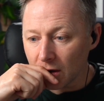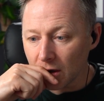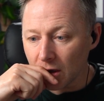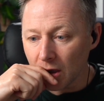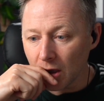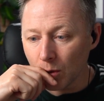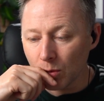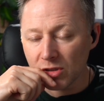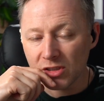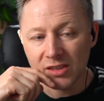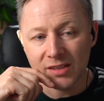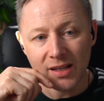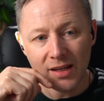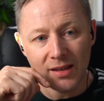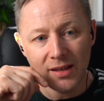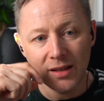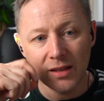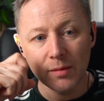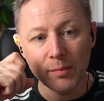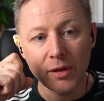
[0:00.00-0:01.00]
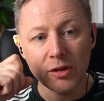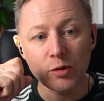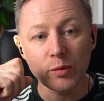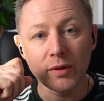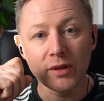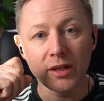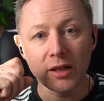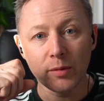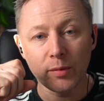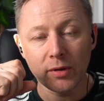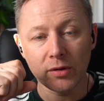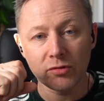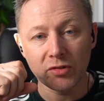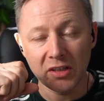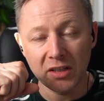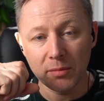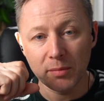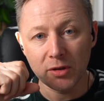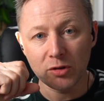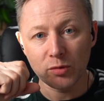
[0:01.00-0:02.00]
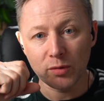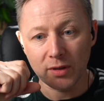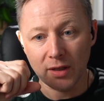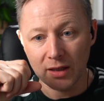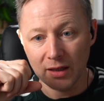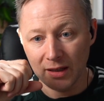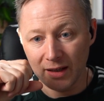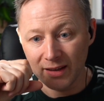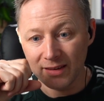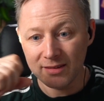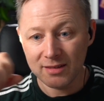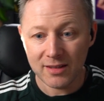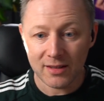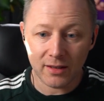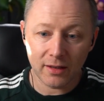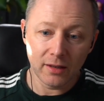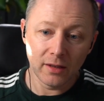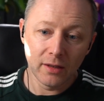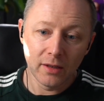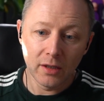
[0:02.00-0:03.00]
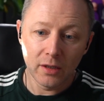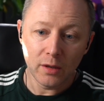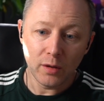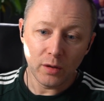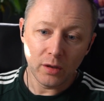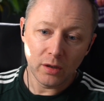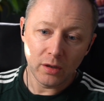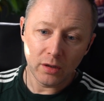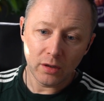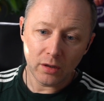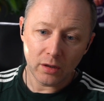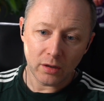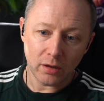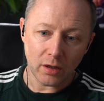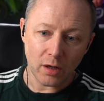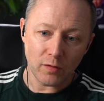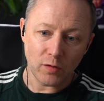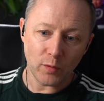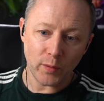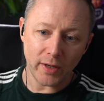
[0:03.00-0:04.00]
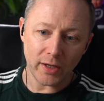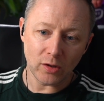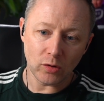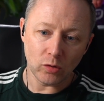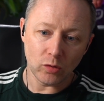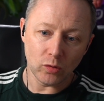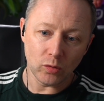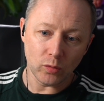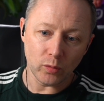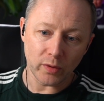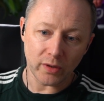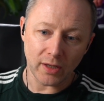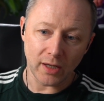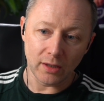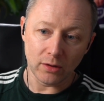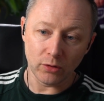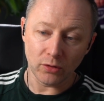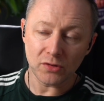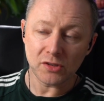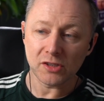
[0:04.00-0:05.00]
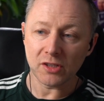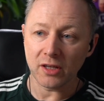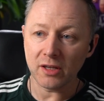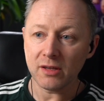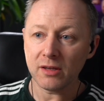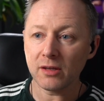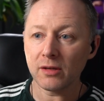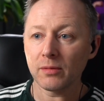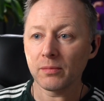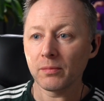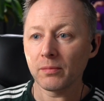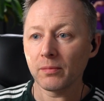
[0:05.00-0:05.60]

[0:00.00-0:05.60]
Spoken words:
he was sitting there in the middle of nowhere, right in the middle of the Atlantic. If you want to know what that looks like,